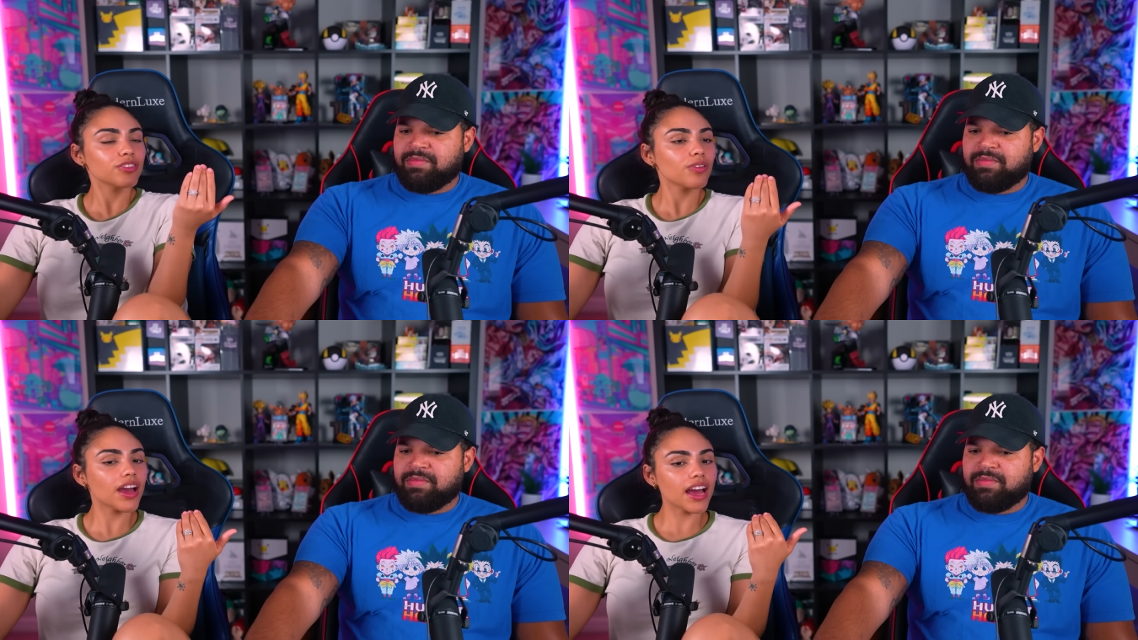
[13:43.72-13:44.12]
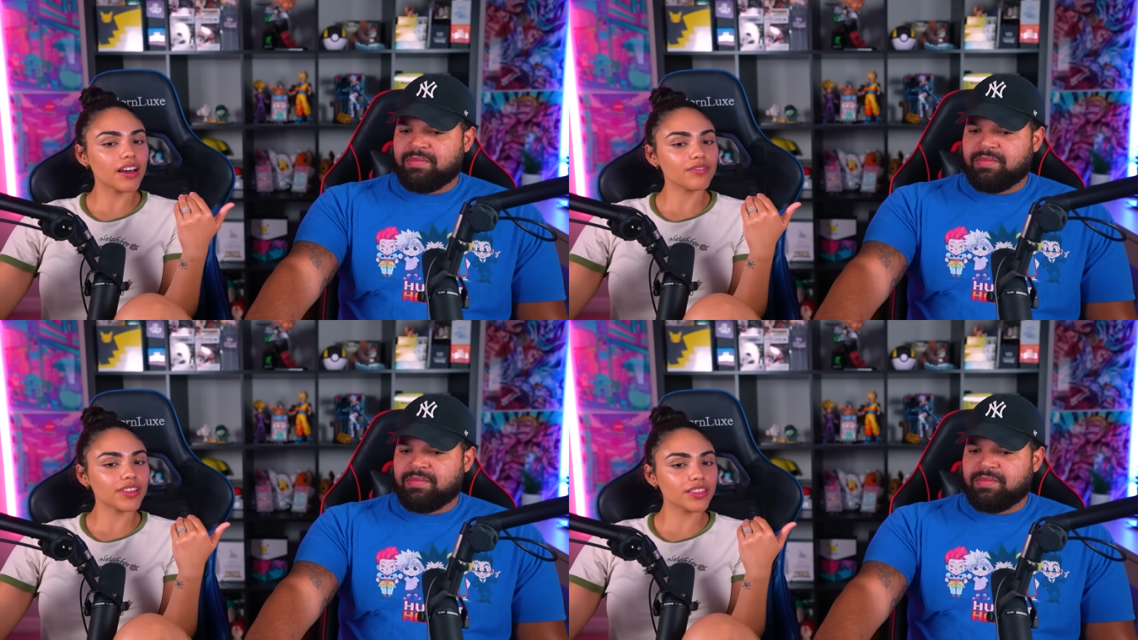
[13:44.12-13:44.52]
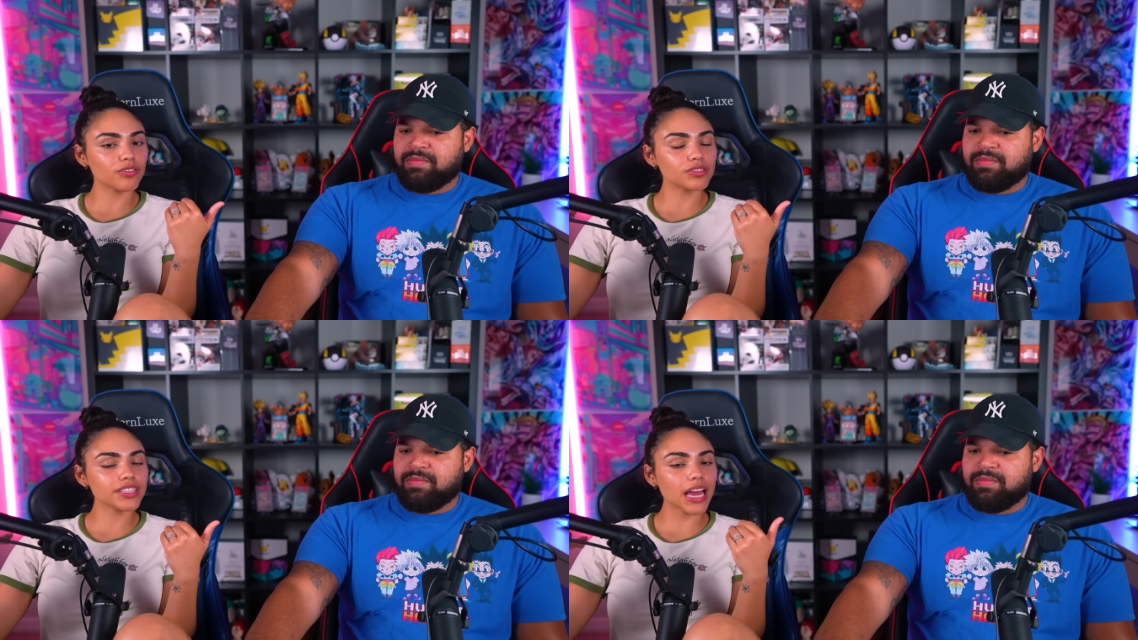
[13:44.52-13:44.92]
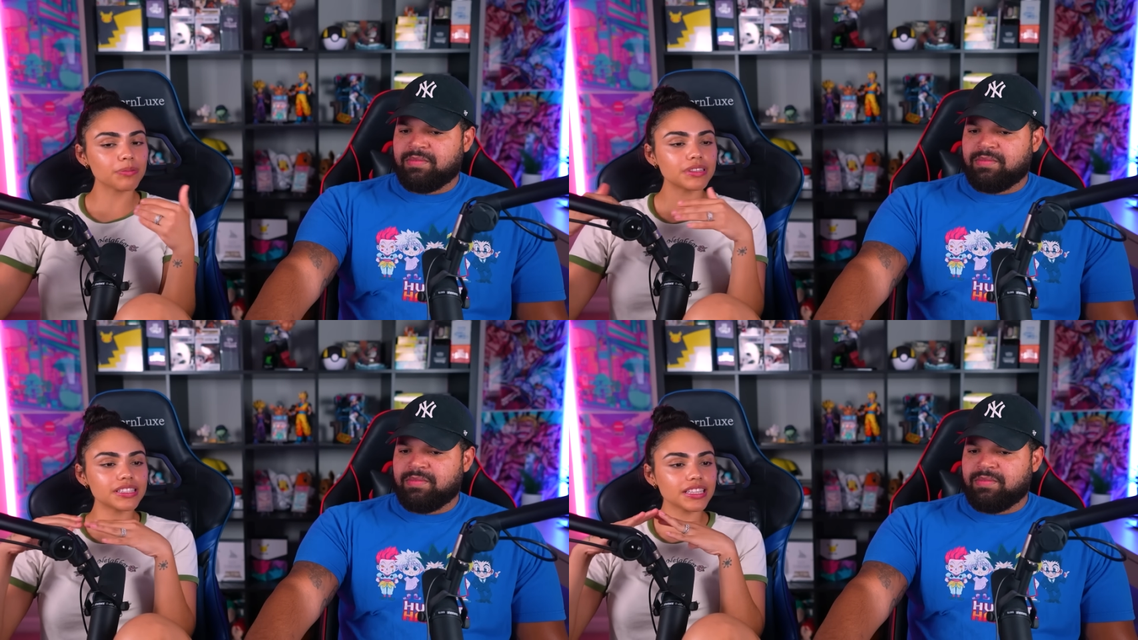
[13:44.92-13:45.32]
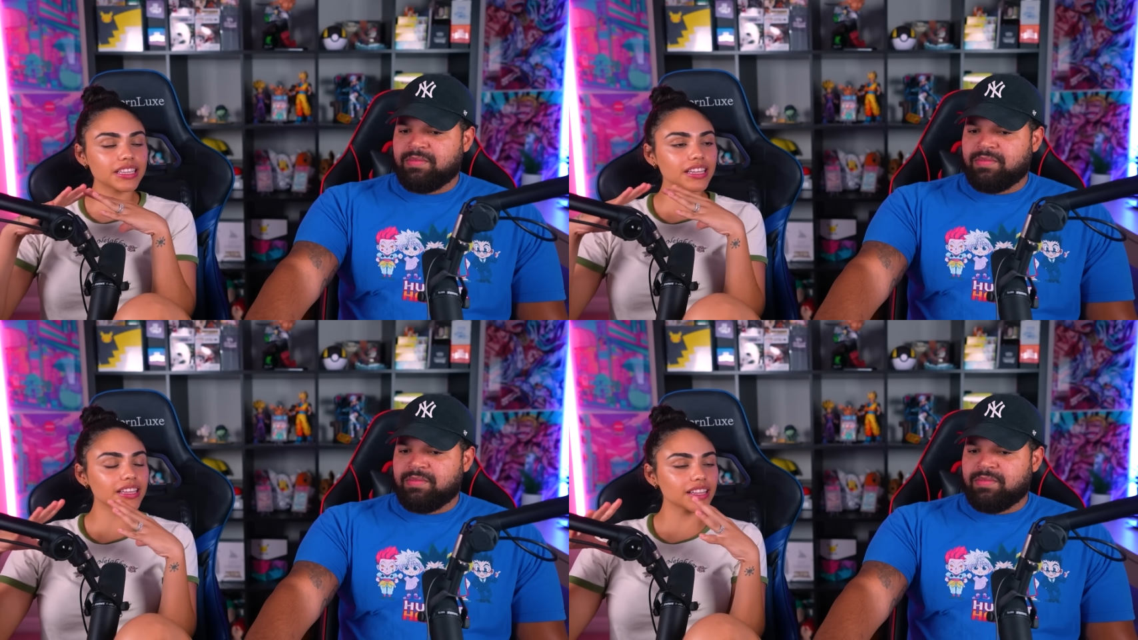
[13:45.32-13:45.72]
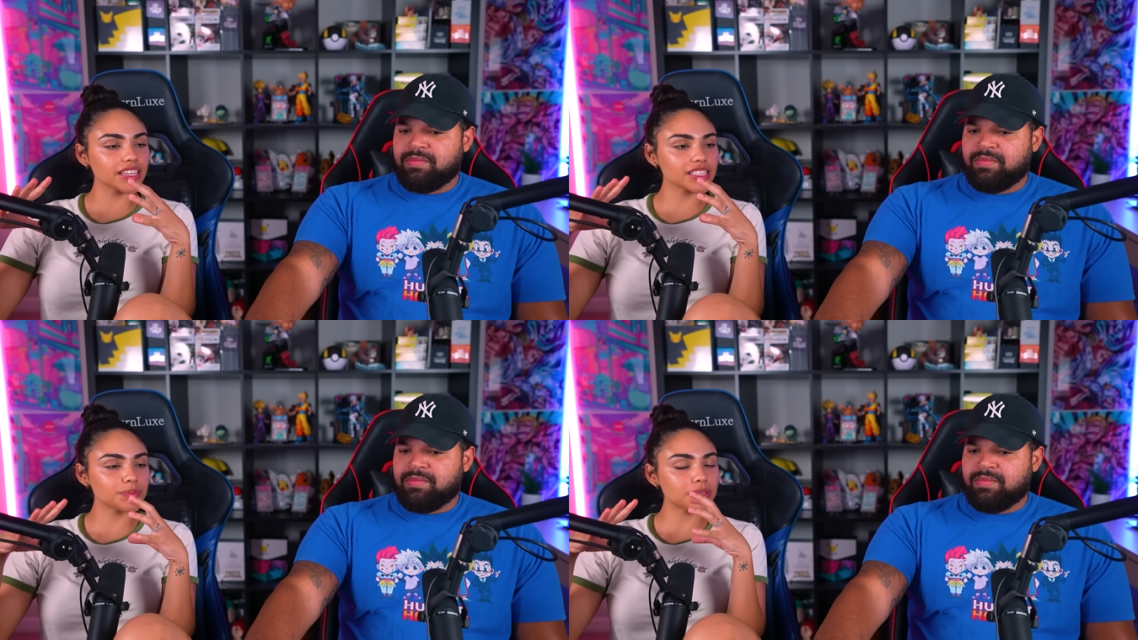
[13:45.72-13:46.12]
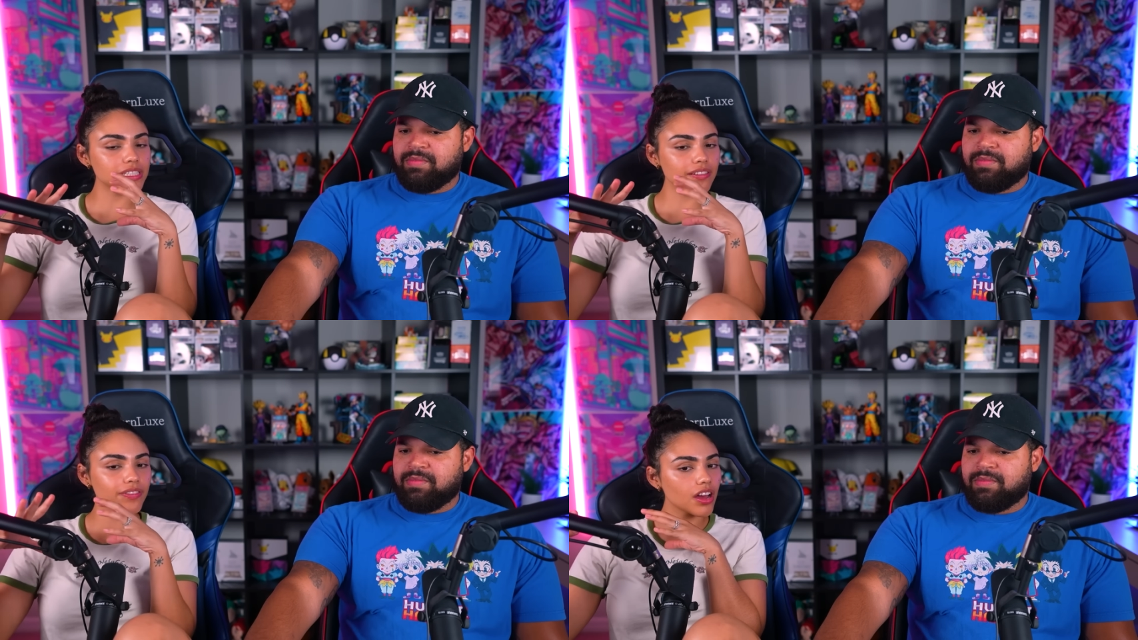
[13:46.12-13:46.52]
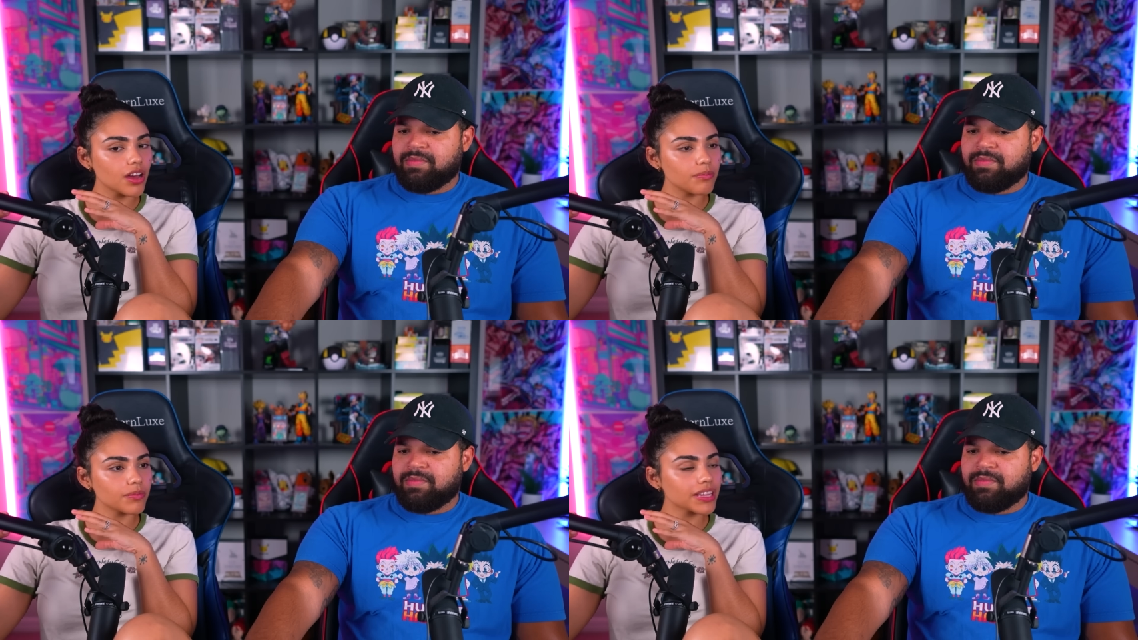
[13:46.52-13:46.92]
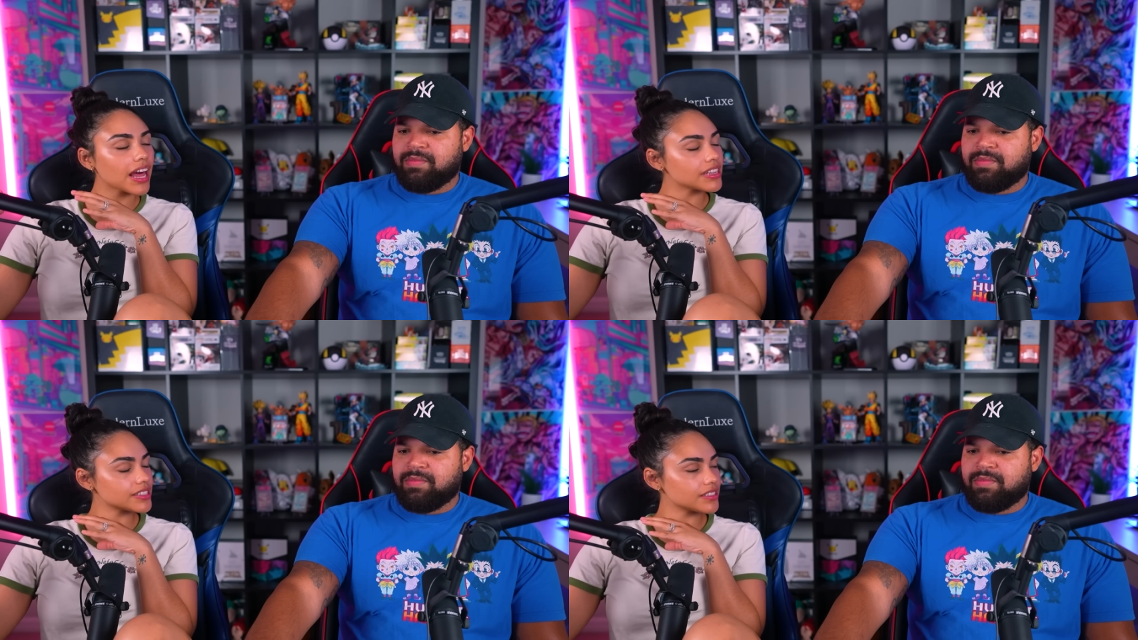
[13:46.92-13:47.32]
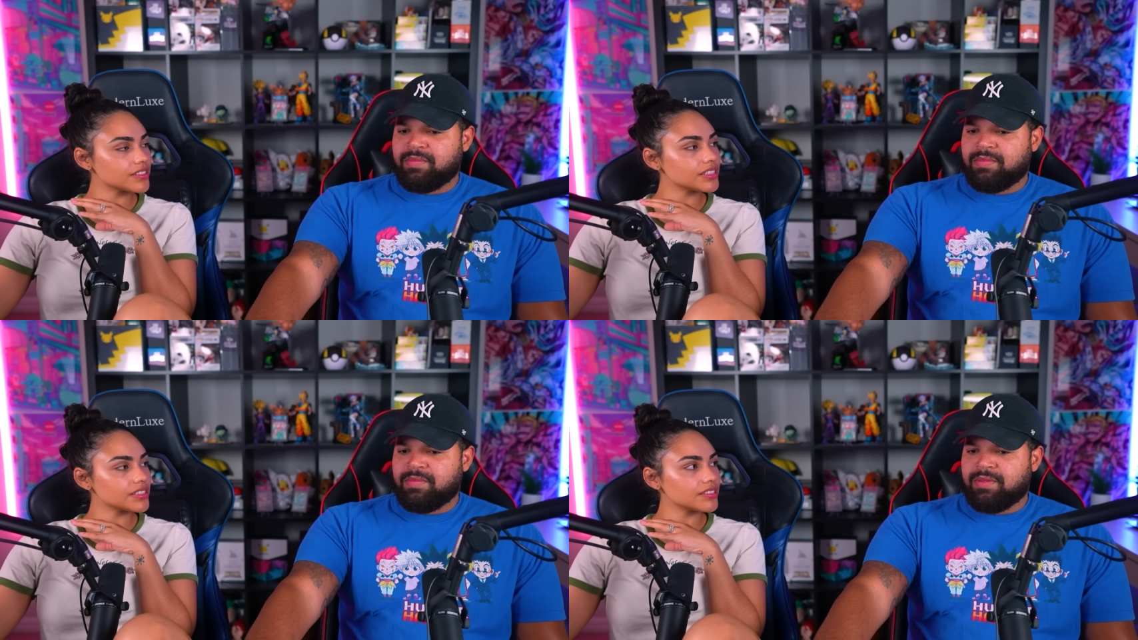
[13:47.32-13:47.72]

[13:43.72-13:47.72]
Speaker 1: you have like those captains leading like specific um, classes.